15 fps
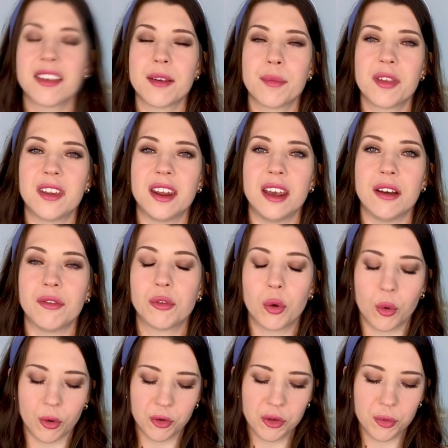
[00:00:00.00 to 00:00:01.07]
up today, of
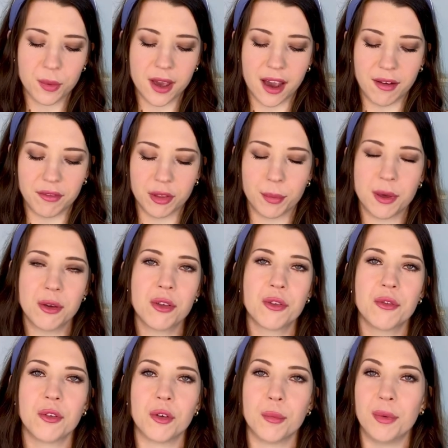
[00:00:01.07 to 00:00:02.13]
course, we have the
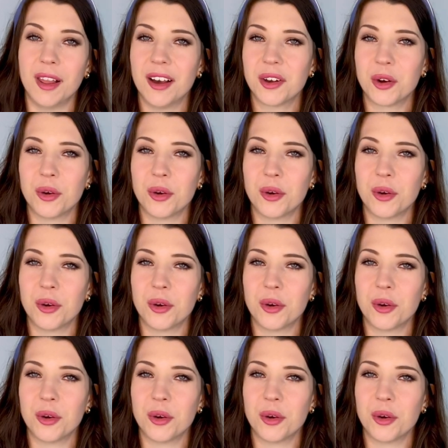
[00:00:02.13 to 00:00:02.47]
beautiful Black